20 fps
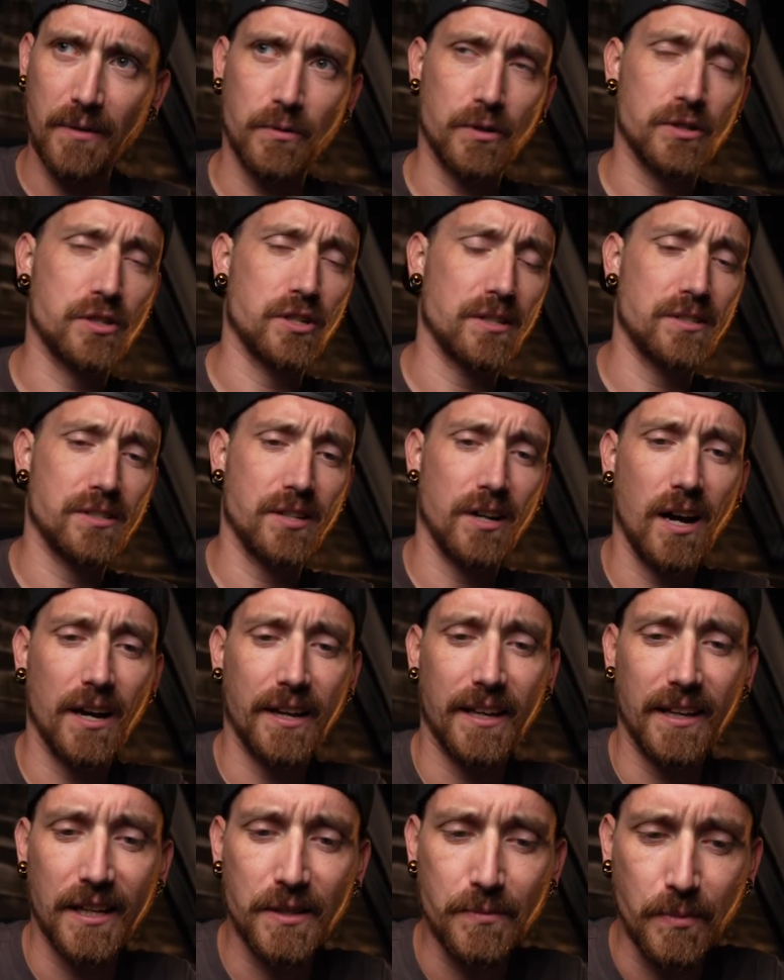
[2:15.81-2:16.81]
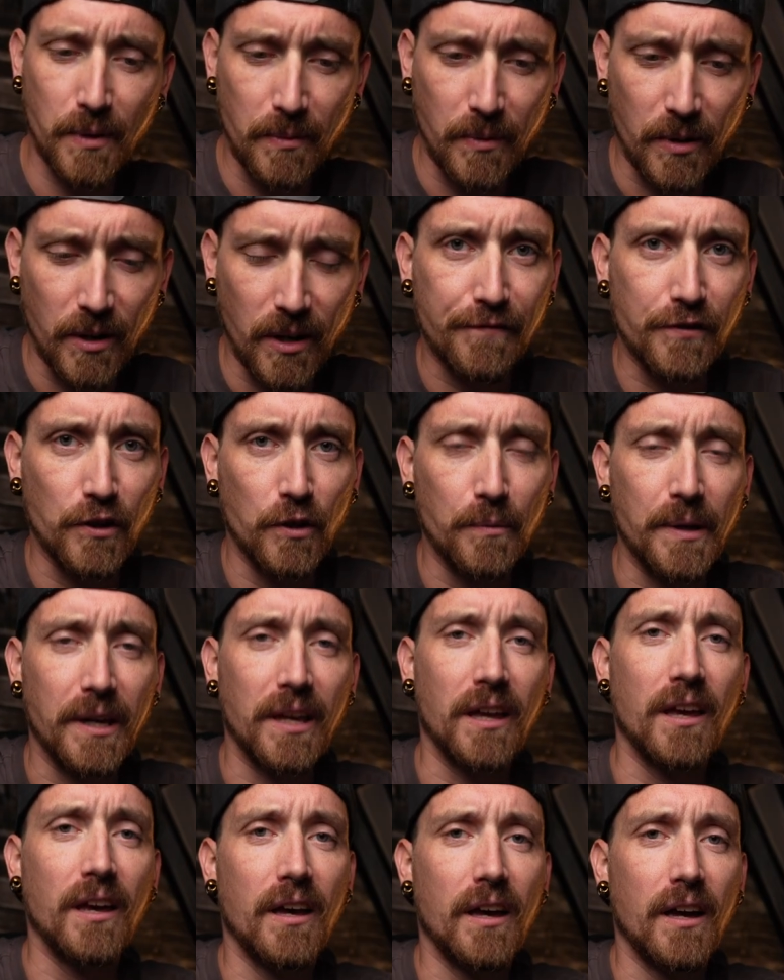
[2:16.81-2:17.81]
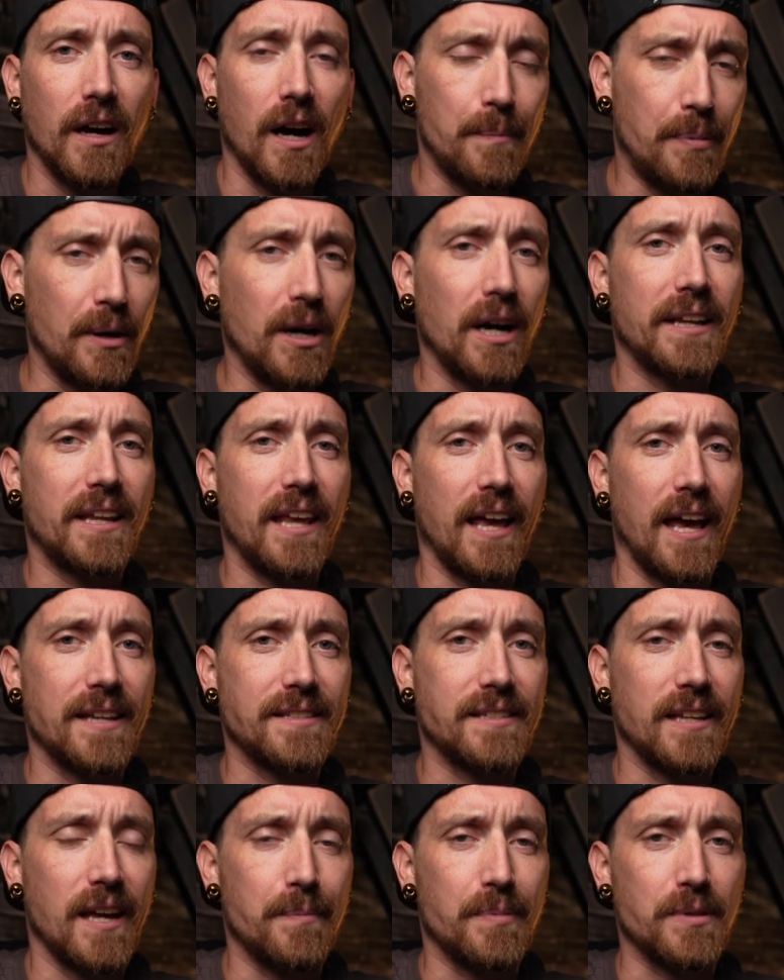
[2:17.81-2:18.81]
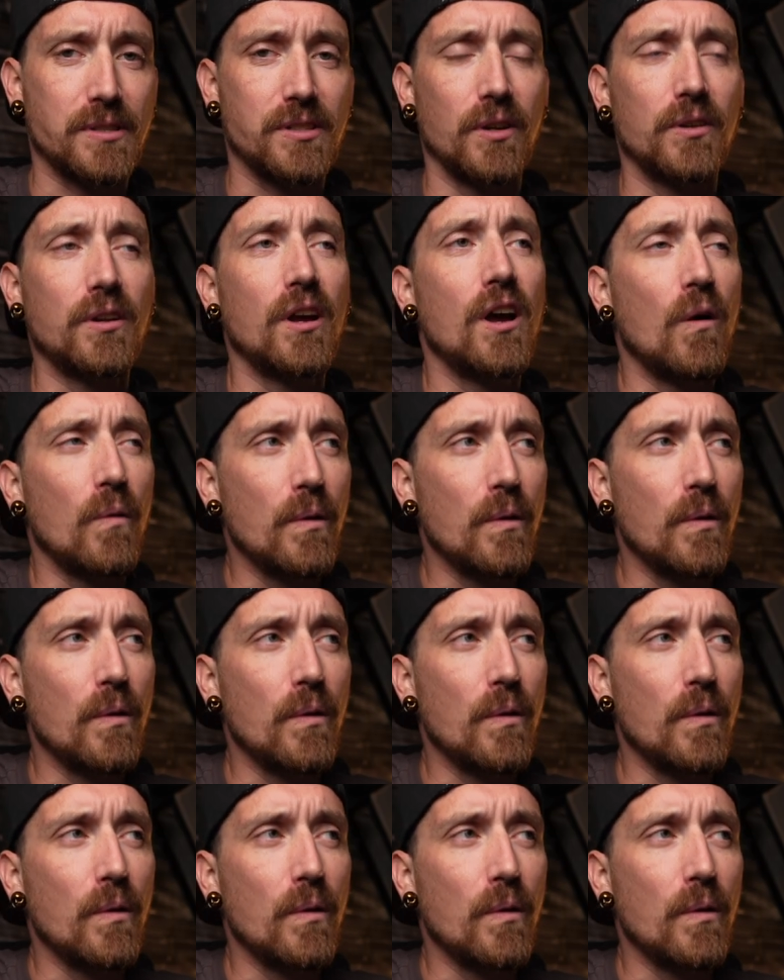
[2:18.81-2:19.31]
were just talking as we were filming a podcast episode,